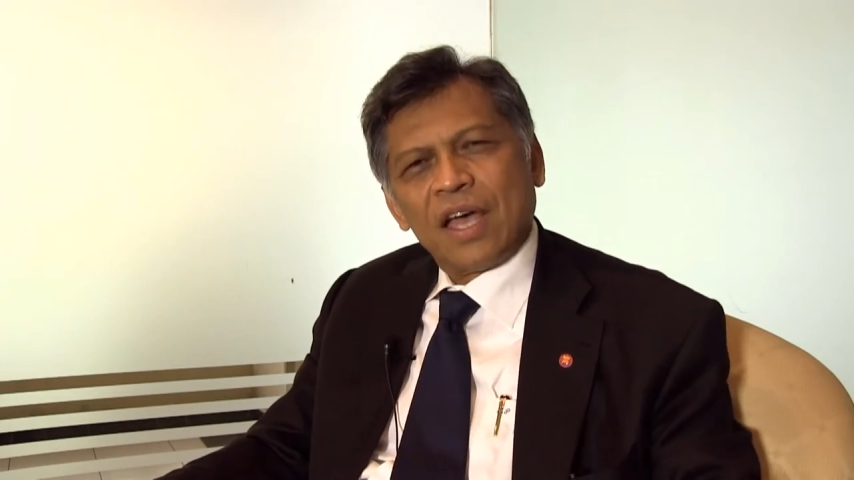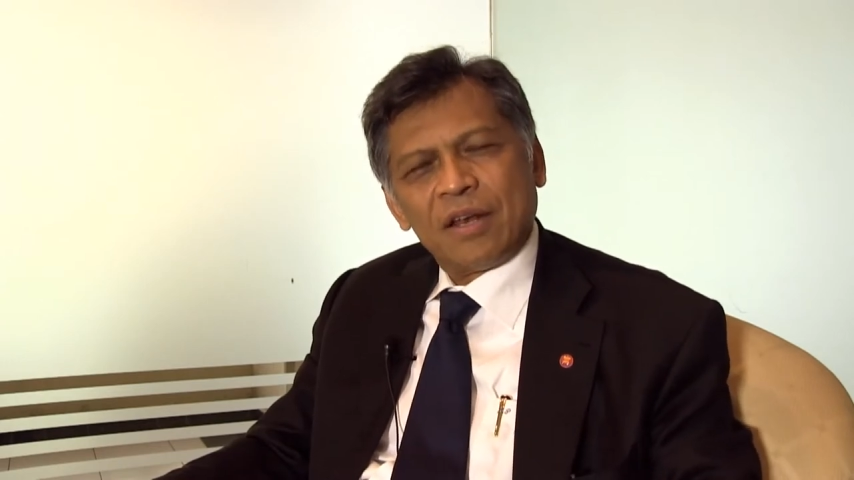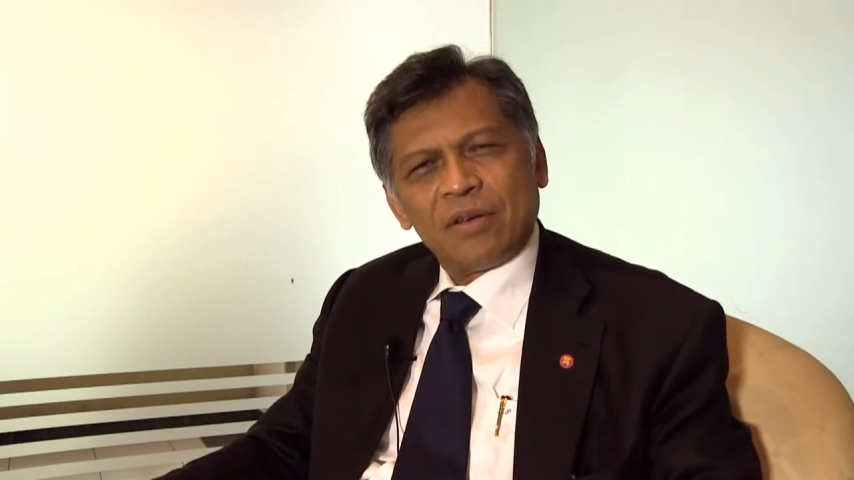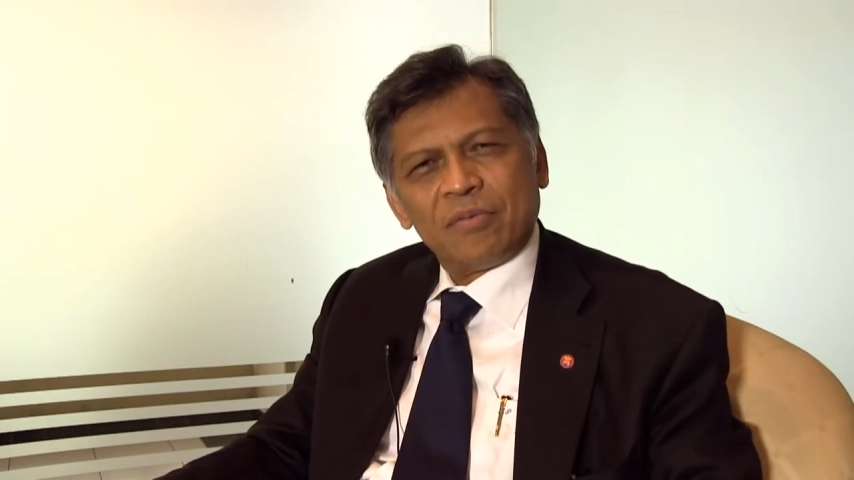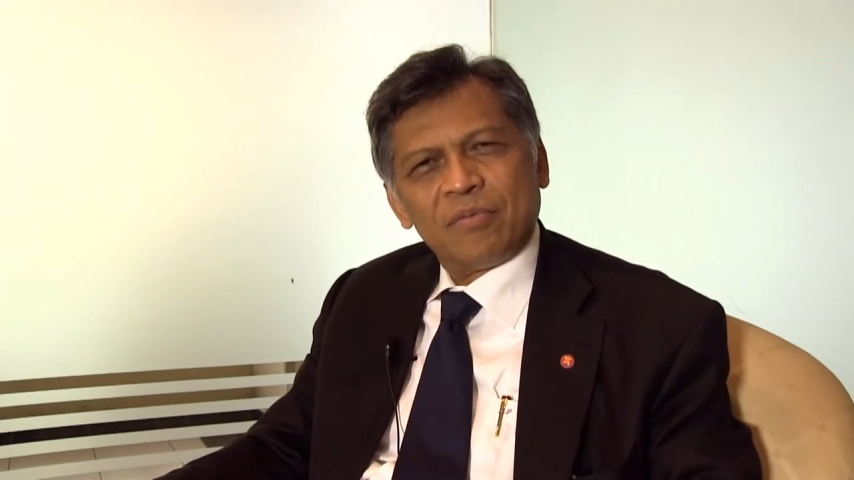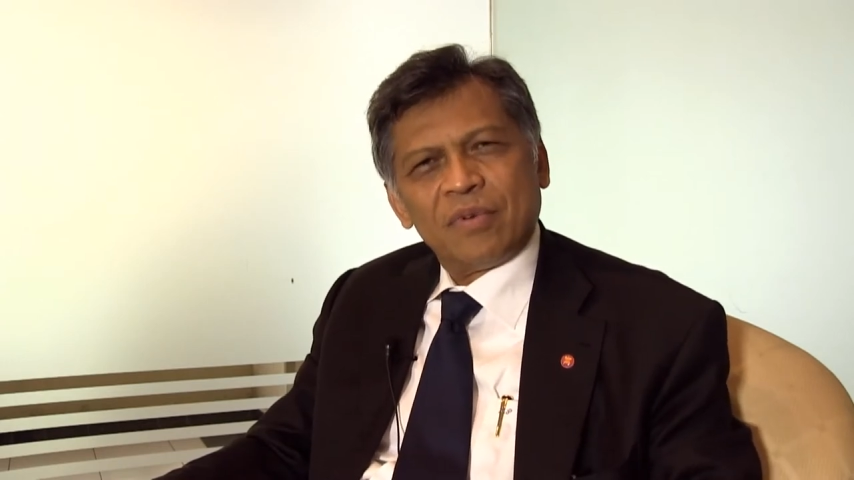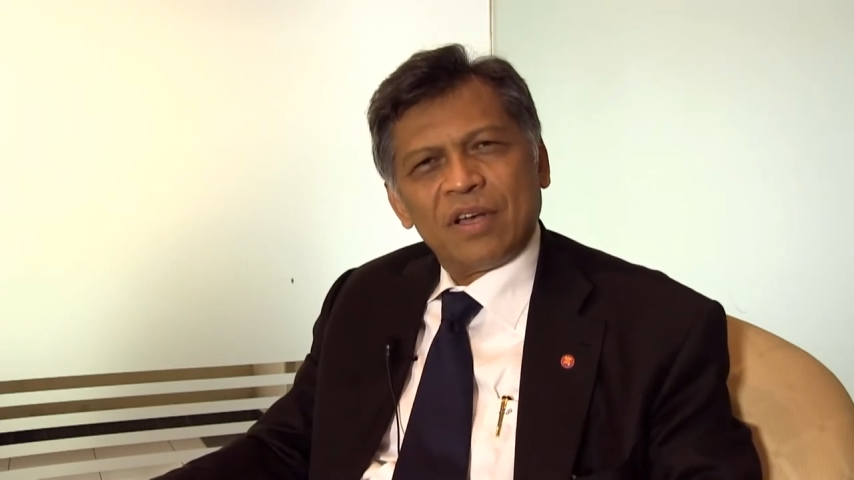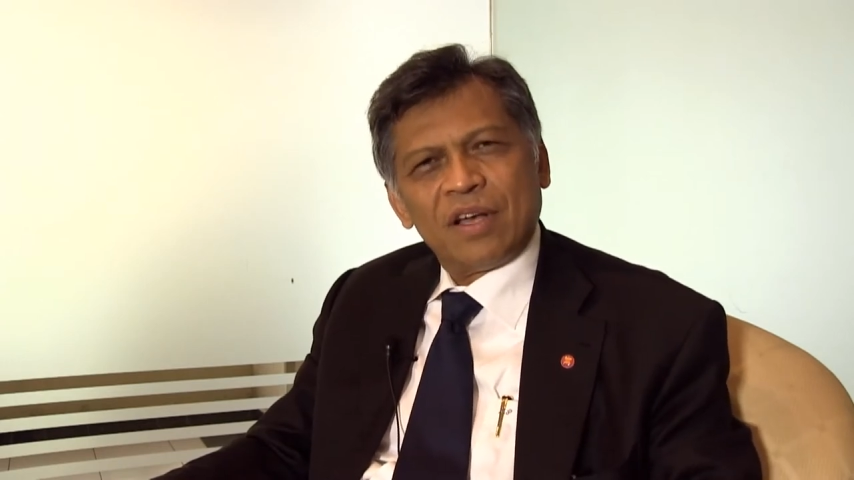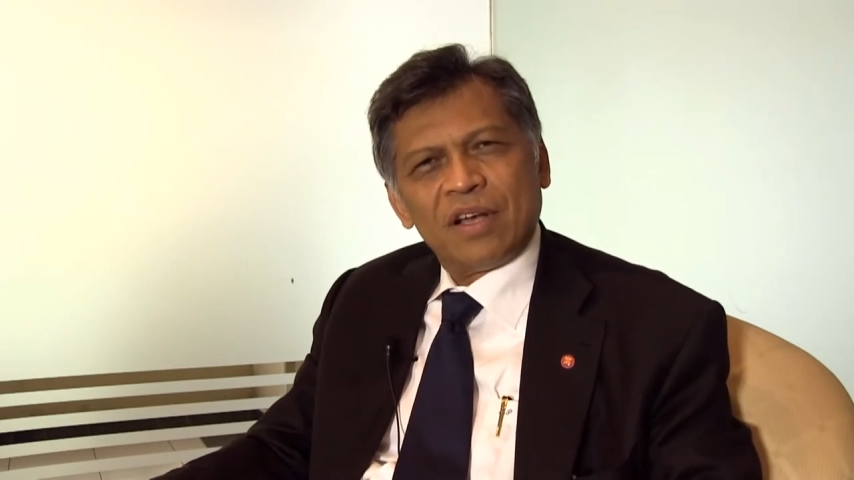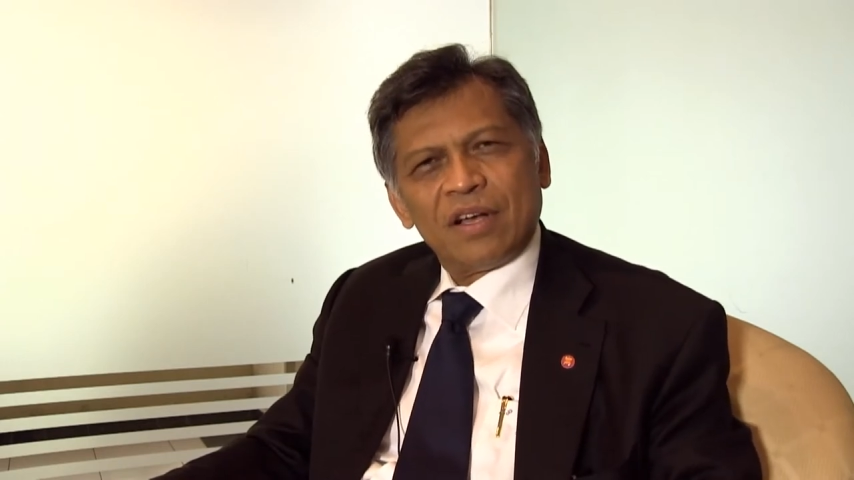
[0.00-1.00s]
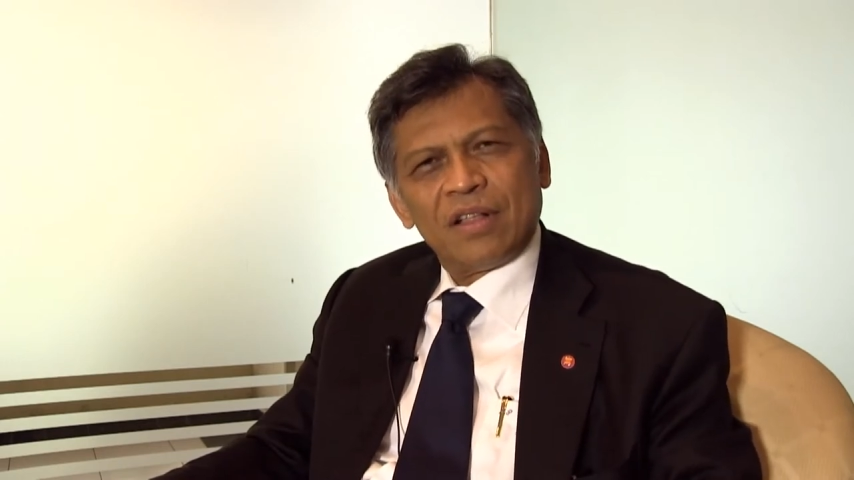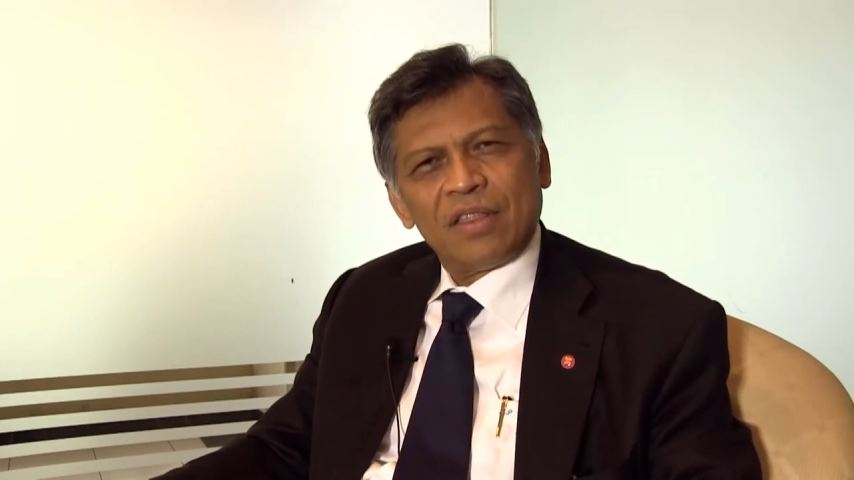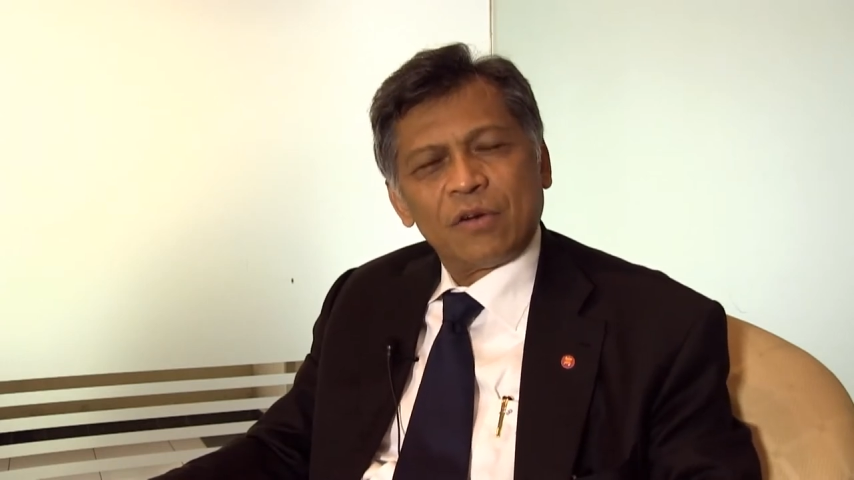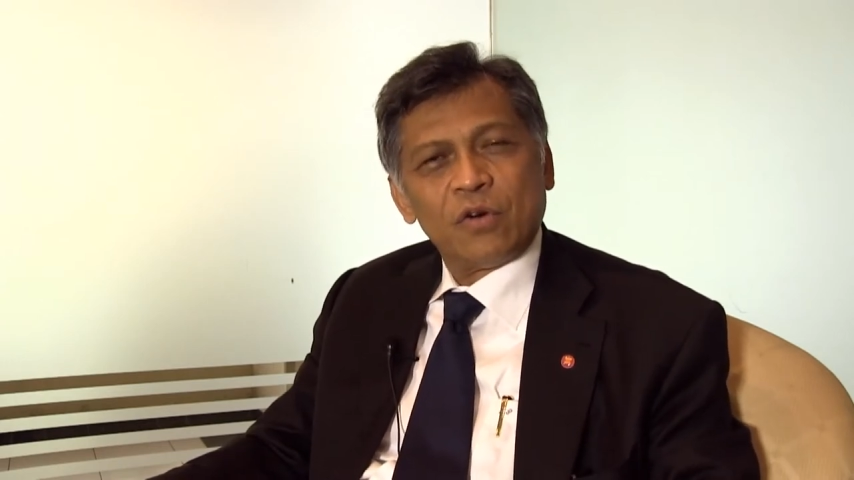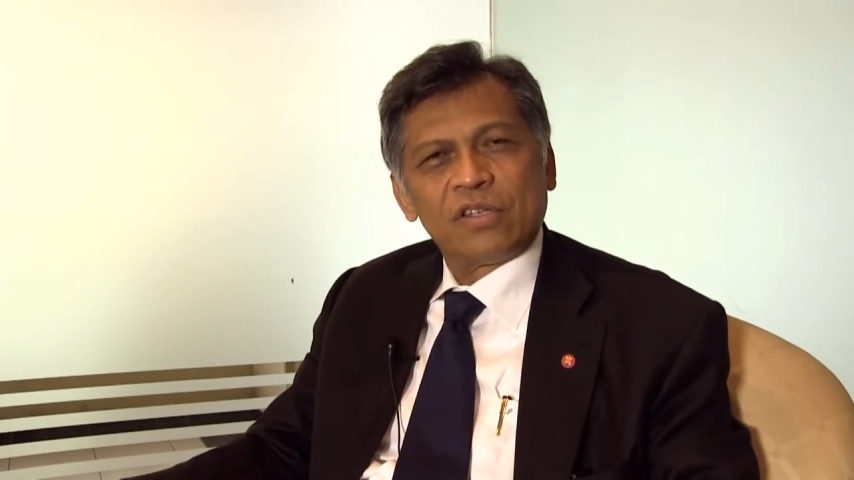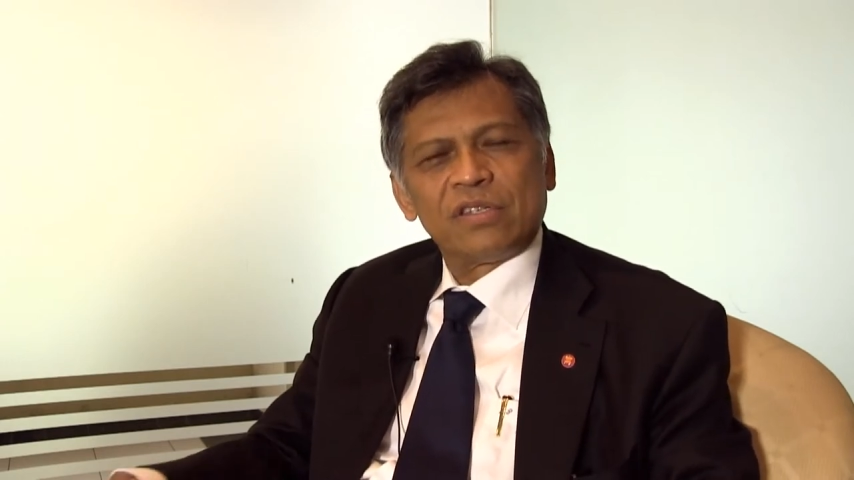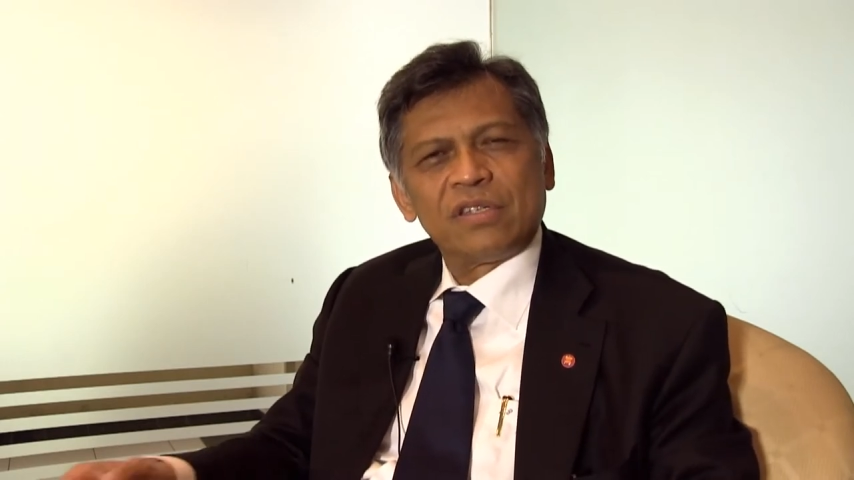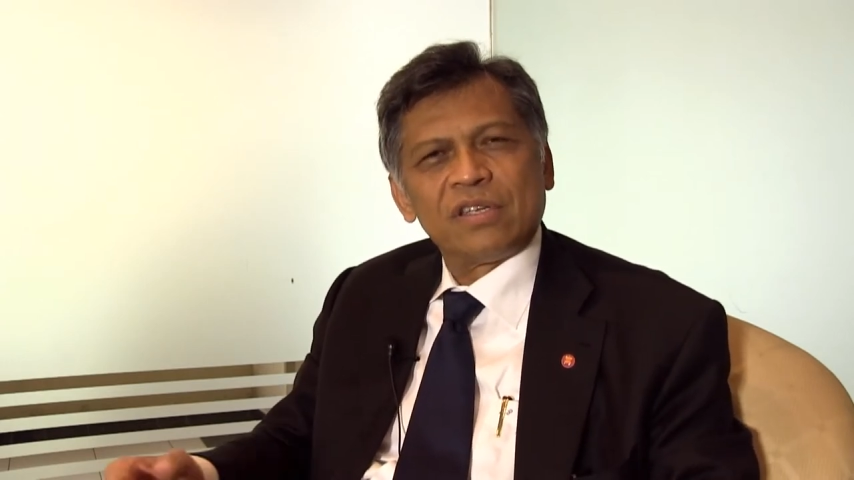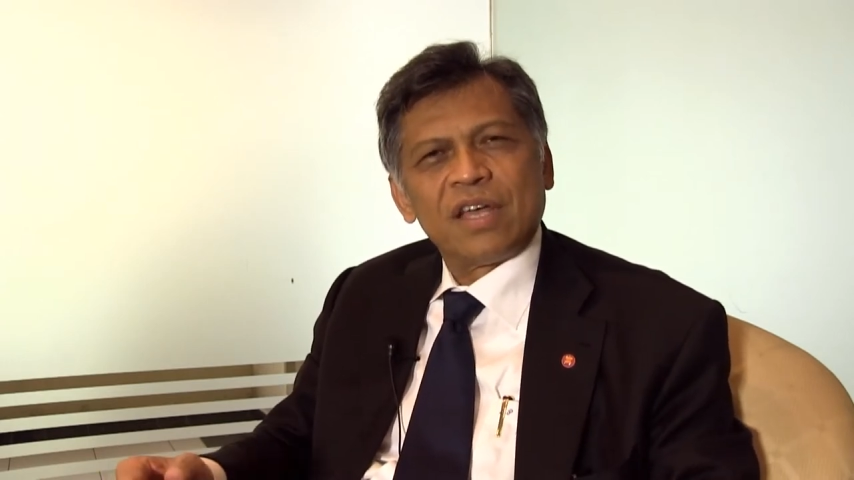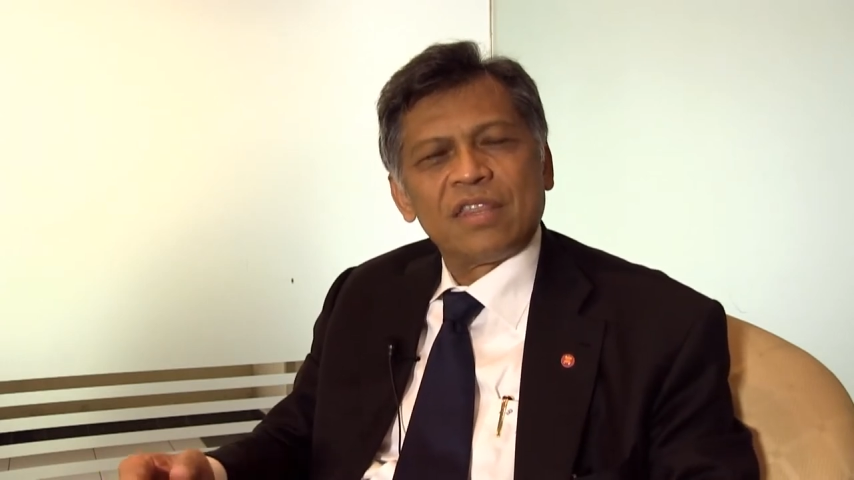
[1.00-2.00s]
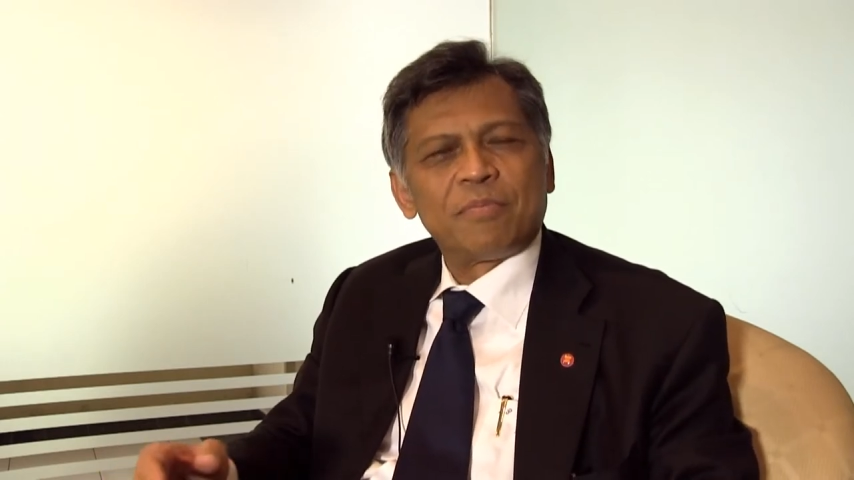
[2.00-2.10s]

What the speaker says: and the goods